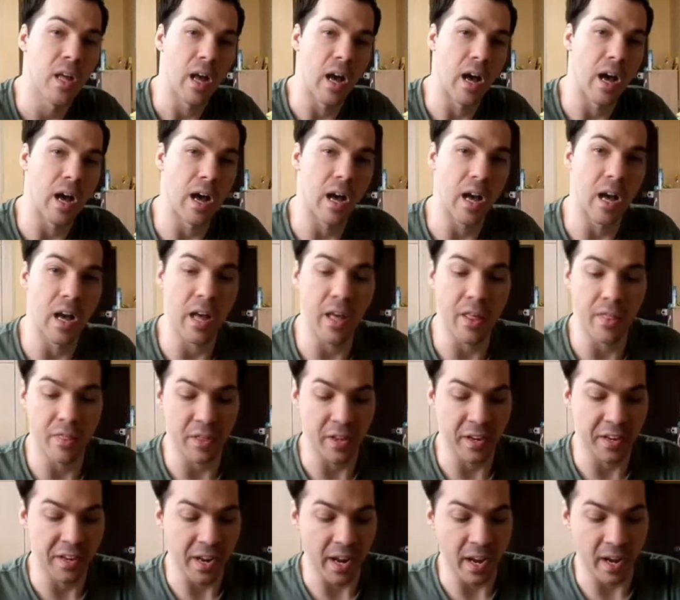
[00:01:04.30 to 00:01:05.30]

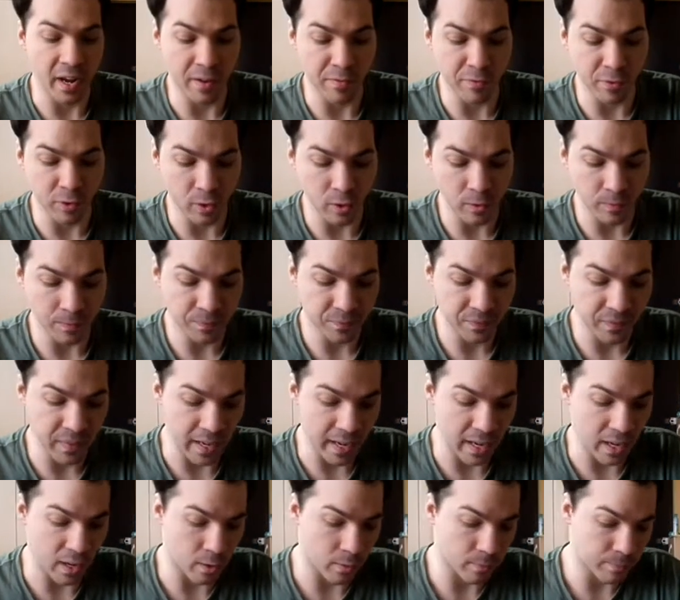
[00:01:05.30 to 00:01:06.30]
the novel.
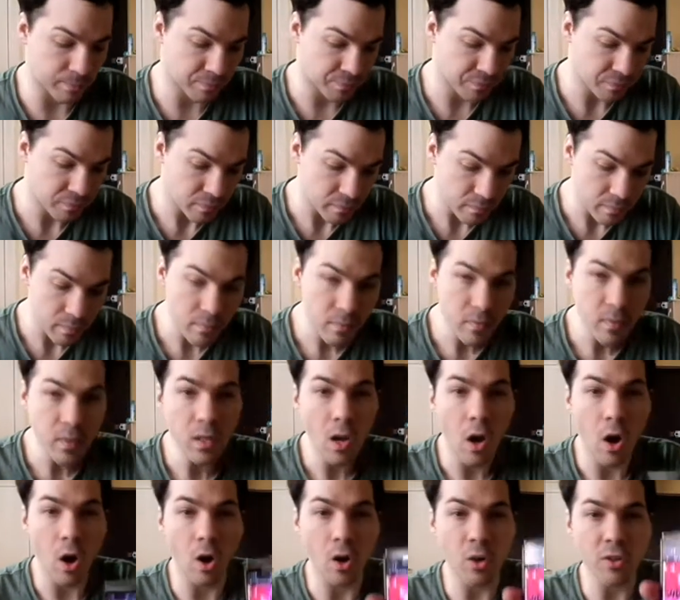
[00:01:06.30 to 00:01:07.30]
Now,
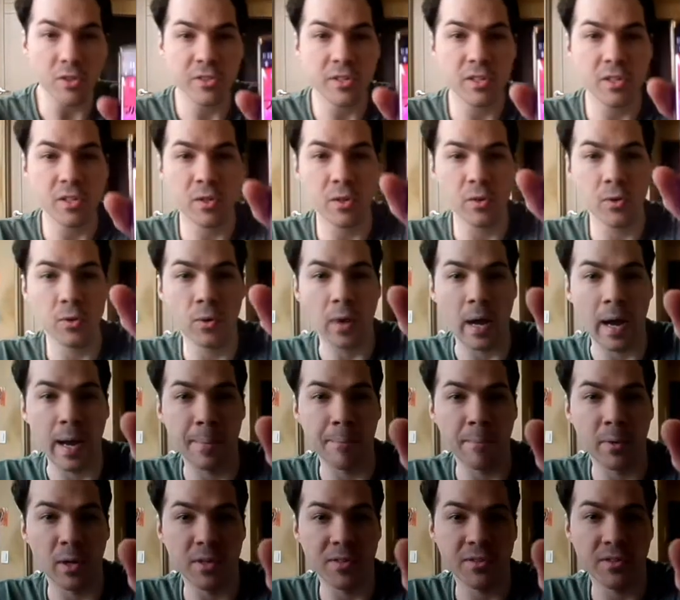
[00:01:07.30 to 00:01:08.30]
also,
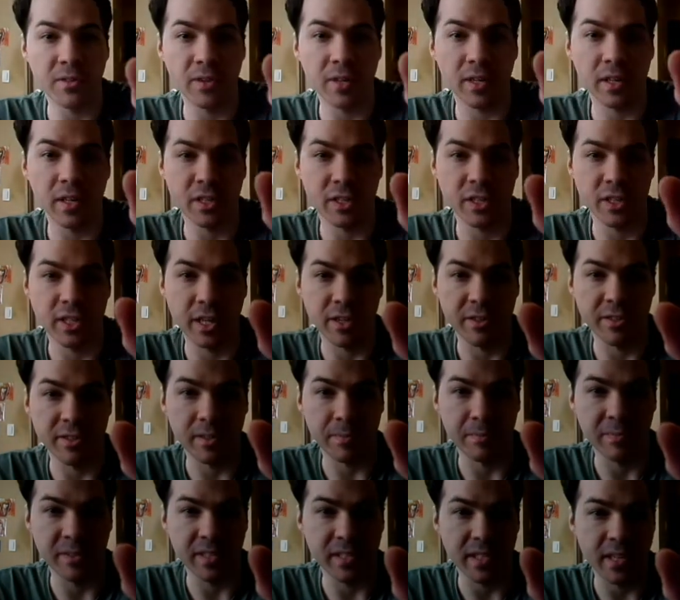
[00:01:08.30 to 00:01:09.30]
I'm also going to share
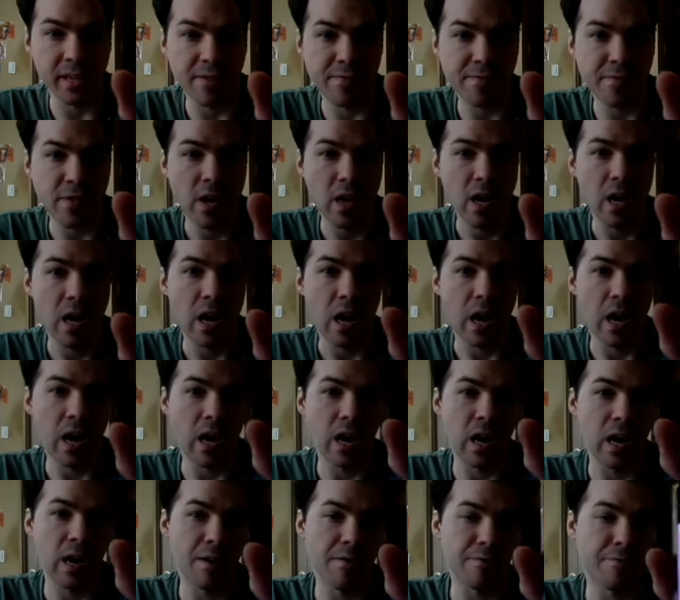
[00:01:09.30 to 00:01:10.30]
some stuff
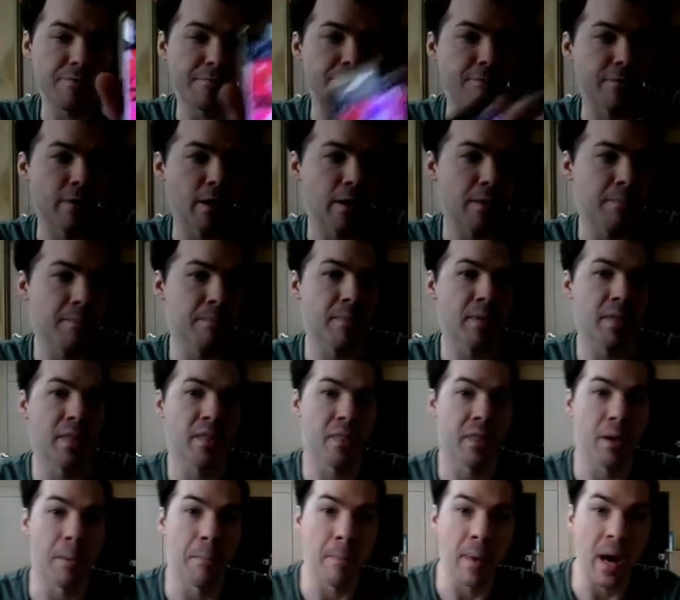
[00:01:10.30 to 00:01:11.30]
from
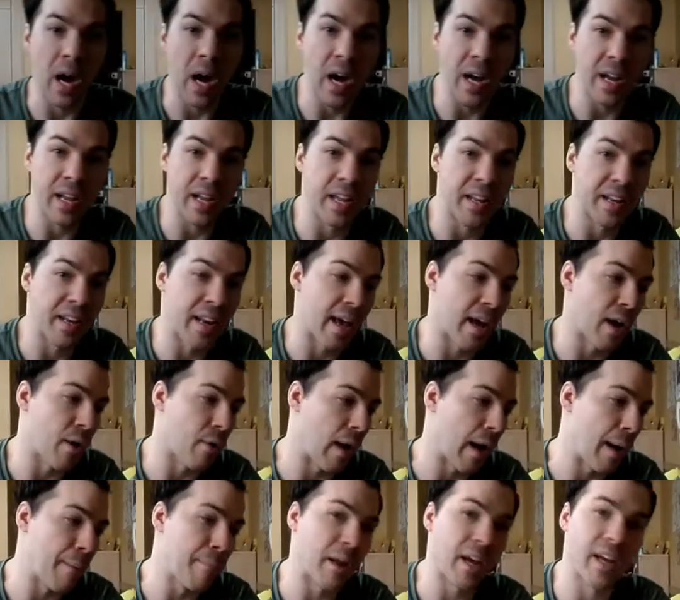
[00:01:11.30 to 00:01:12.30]
the manga.
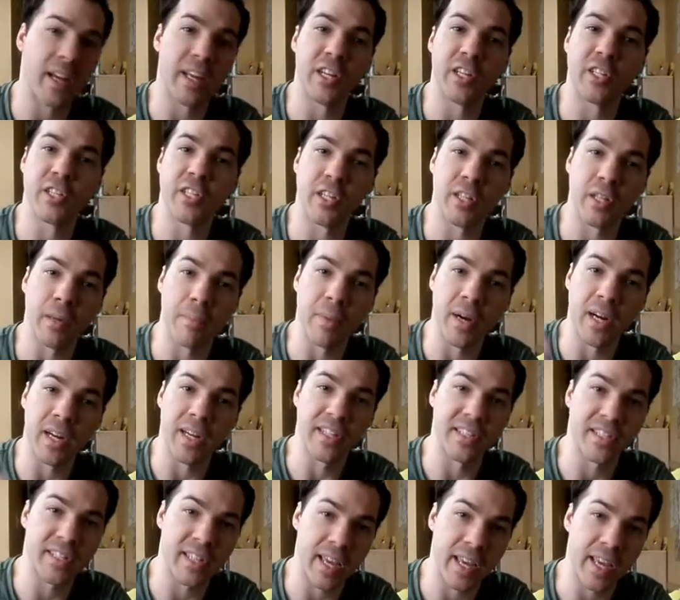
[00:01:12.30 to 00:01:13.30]
Now, I'm not going to share the
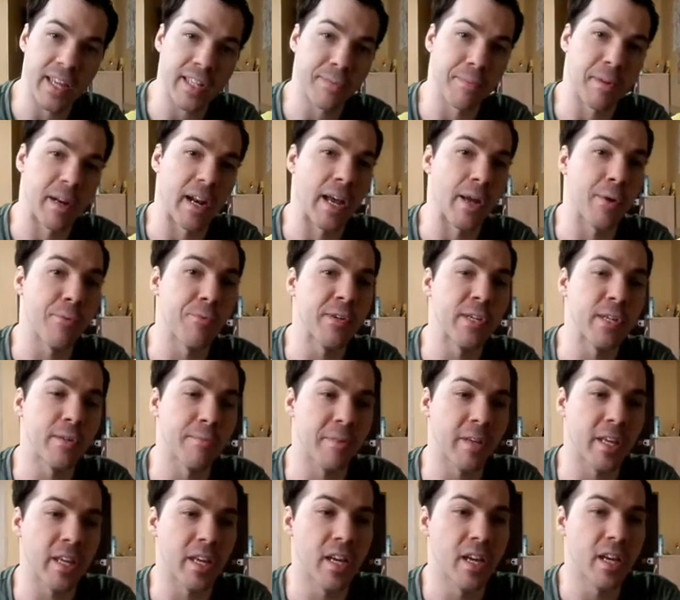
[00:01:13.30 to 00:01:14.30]
manga scans, but I will
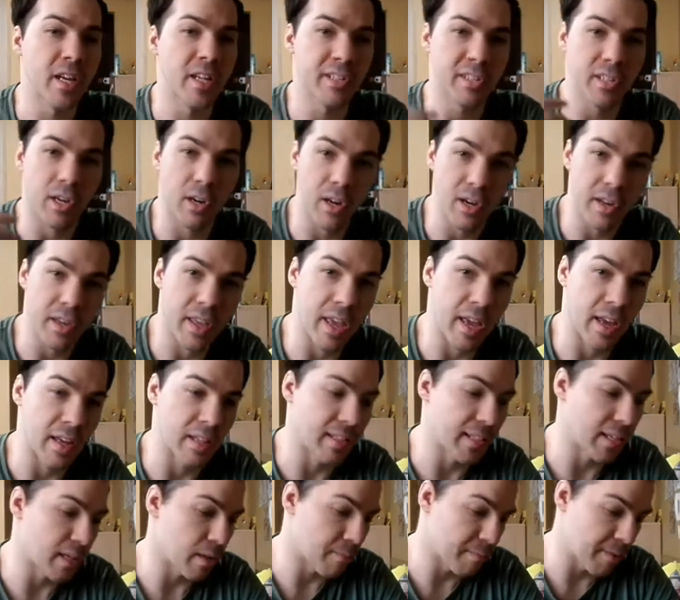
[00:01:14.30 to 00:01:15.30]
be talking a
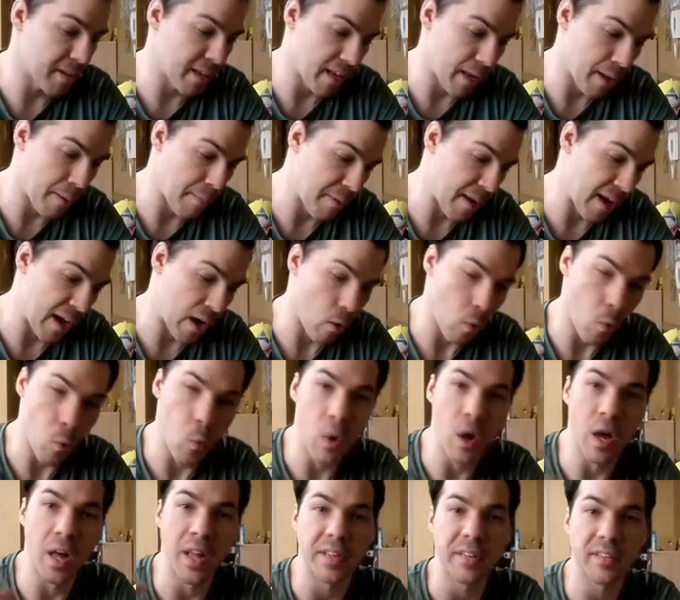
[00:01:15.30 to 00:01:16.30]
little bit about
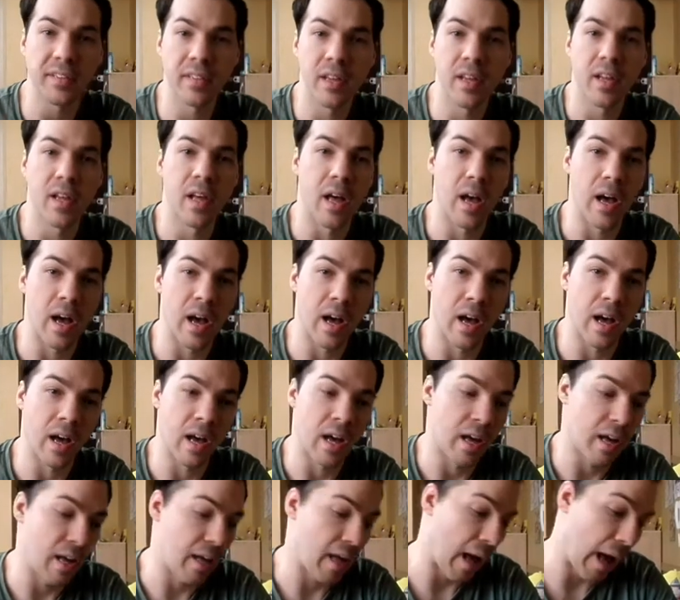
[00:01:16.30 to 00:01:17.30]
what
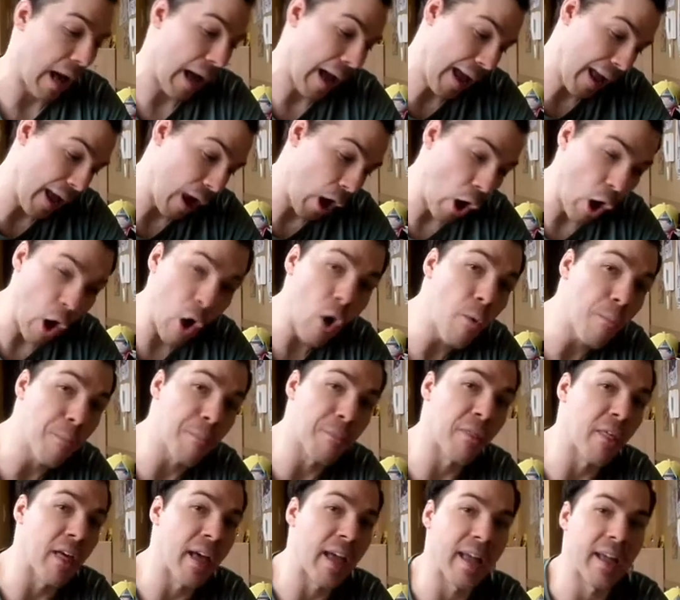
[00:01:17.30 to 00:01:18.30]
I
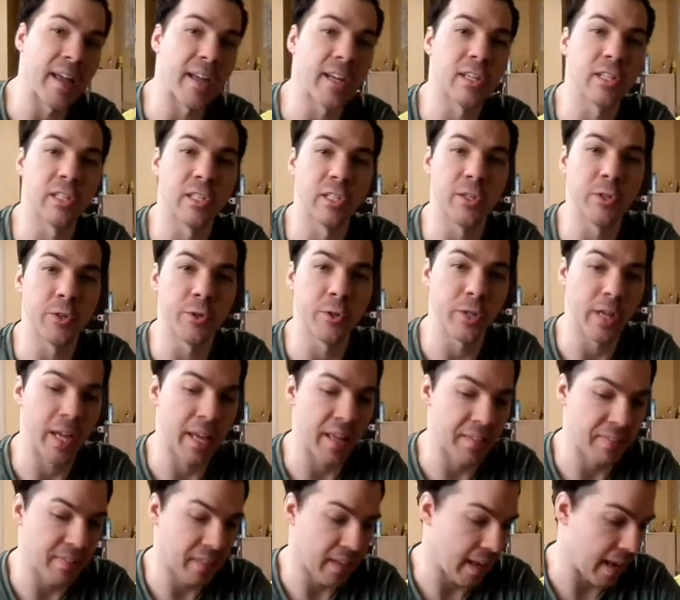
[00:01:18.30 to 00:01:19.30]
hope they include
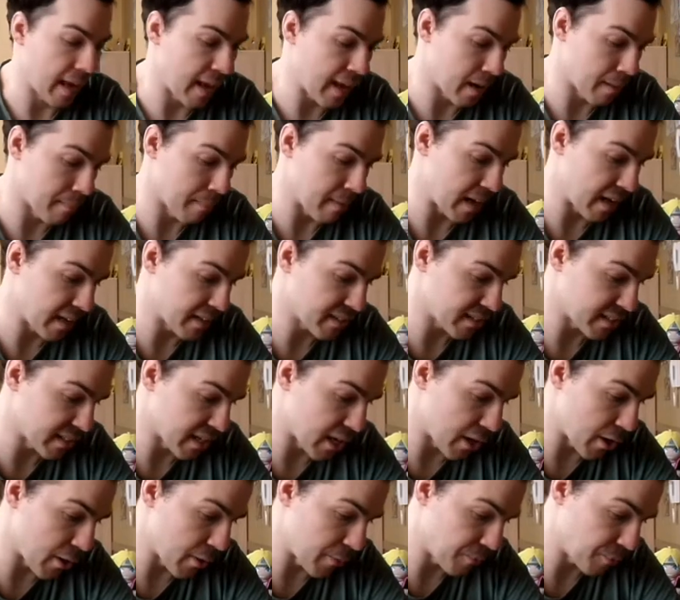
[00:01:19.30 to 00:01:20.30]
in the anime.
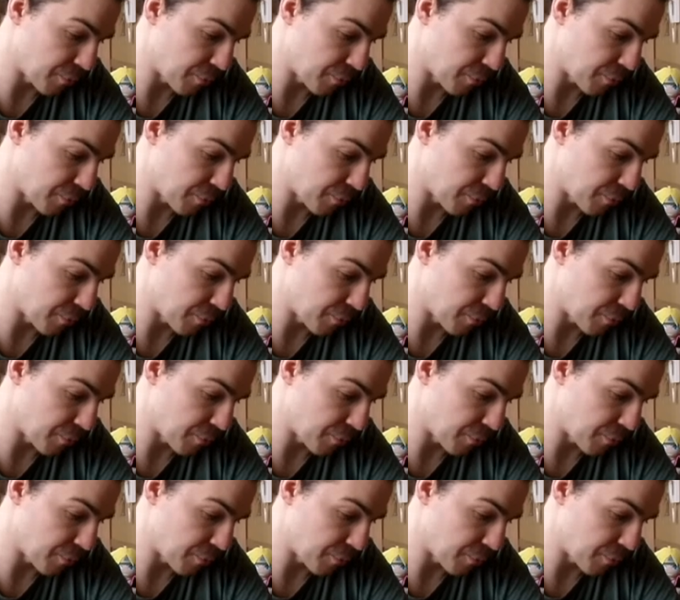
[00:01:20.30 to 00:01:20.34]
So,